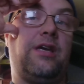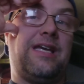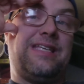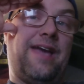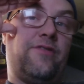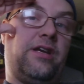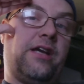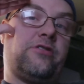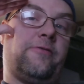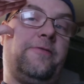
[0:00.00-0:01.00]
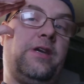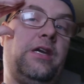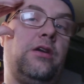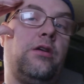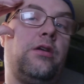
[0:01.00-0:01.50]
is having an extra
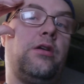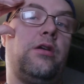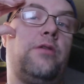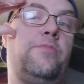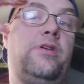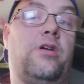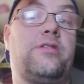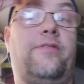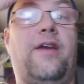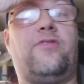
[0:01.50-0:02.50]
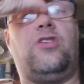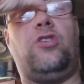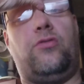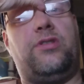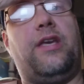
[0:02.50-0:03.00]
fee because of having to
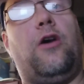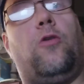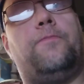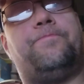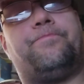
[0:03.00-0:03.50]
use Zelle.